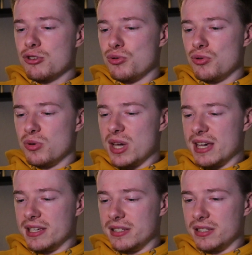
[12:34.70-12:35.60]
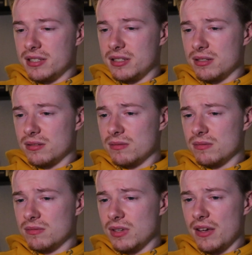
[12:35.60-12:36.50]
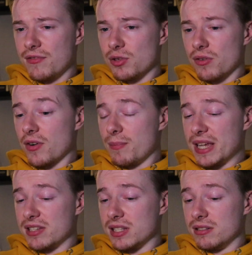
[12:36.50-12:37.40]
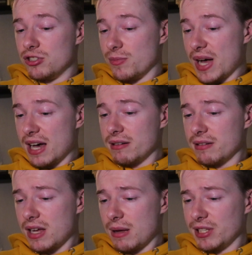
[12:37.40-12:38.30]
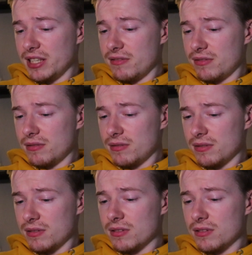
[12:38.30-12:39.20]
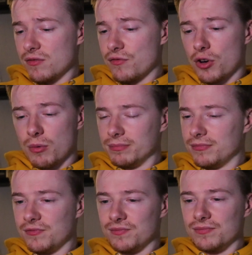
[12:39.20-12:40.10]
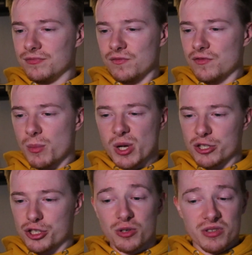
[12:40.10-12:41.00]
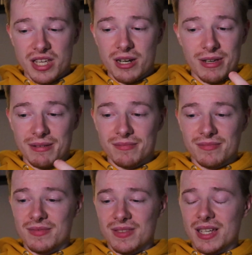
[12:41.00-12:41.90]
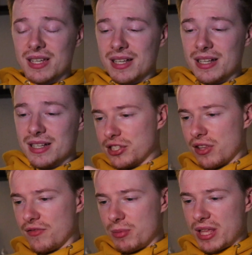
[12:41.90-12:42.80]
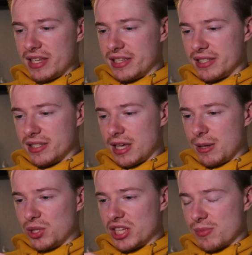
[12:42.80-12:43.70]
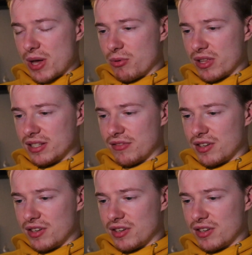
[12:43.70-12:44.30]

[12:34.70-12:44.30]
who is a photographer based in Japan, I believe, from all his shots anyway. Just love the way that he plays about with